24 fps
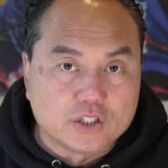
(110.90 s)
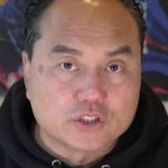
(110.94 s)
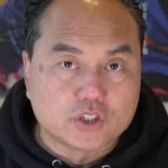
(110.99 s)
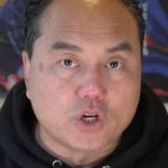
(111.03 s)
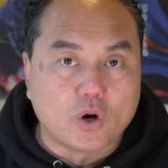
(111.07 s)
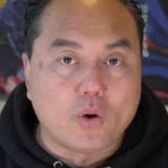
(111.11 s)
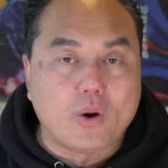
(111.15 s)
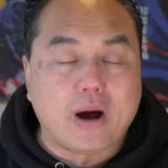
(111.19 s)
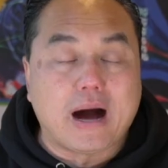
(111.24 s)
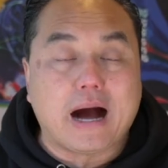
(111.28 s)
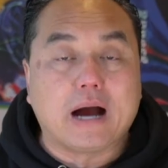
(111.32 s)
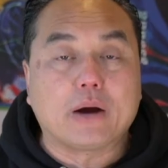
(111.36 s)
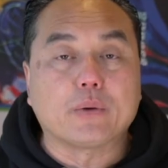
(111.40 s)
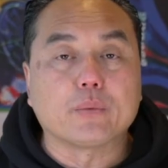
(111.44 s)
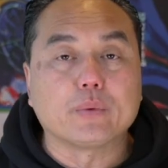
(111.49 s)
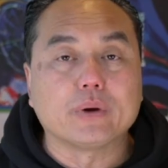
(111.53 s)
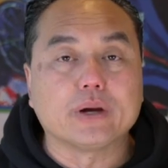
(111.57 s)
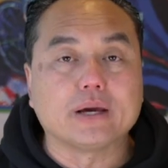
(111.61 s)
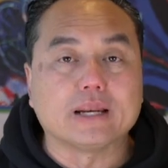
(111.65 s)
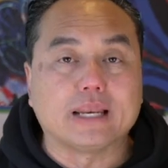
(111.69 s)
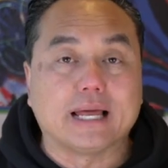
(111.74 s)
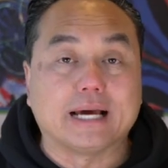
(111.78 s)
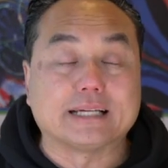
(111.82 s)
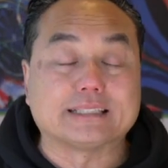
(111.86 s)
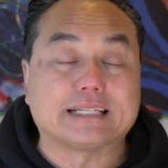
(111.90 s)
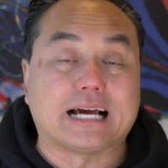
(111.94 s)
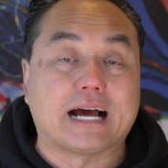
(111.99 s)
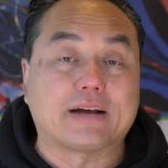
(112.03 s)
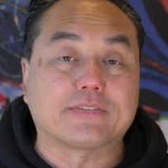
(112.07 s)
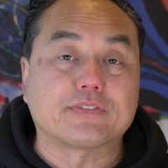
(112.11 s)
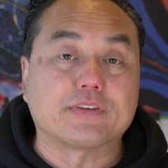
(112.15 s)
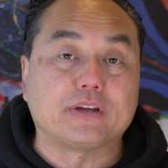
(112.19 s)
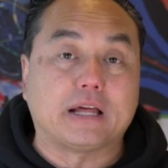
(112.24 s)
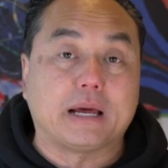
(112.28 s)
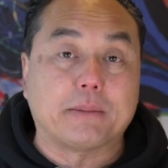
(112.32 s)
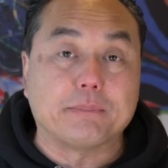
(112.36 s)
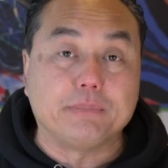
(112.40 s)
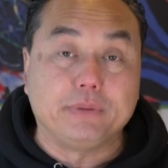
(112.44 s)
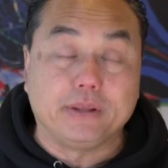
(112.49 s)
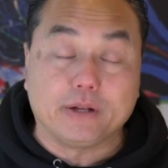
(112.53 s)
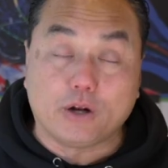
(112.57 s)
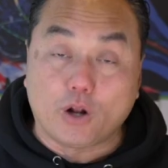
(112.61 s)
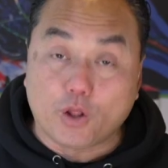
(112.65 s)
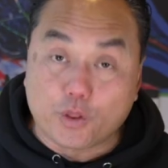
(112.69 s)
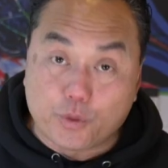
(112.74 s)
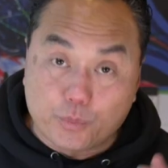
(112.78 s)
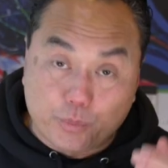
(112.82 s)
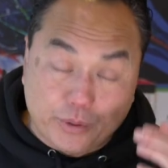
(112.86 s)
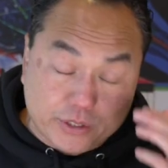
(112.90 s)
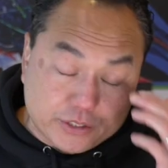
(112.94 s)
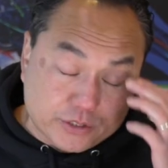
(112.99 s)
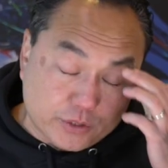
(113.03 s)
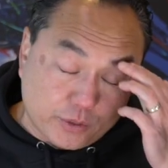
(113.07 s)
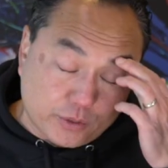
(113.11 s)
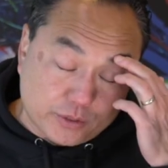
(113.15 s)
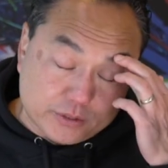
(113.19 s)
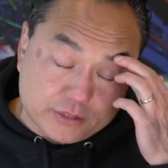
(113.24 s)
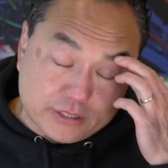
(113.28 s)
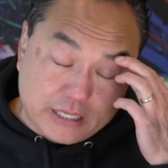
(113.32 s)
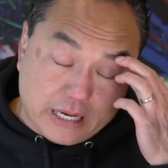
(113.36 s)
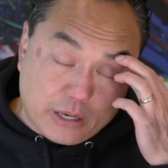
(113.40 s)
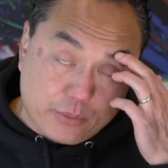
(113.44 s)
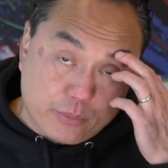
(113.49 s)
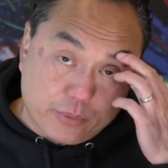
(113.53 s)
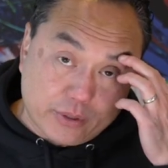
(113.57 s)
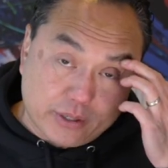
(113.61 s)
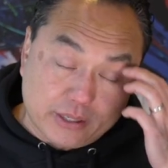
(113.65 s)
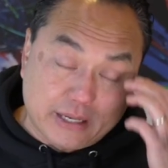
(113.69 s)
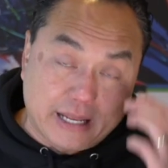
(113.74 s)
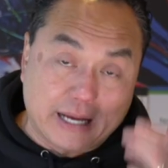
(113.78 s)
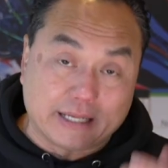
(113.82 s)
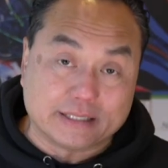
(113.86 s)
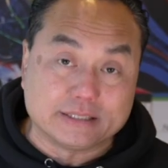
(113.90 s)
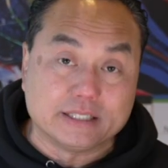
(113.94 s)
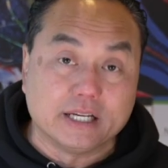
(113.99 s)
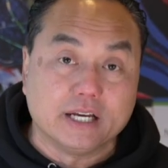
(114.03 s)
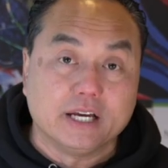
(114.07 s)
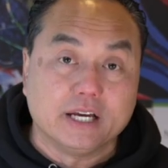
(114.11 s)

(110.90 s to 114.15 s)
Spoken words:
So I realized after I did all the research, I realized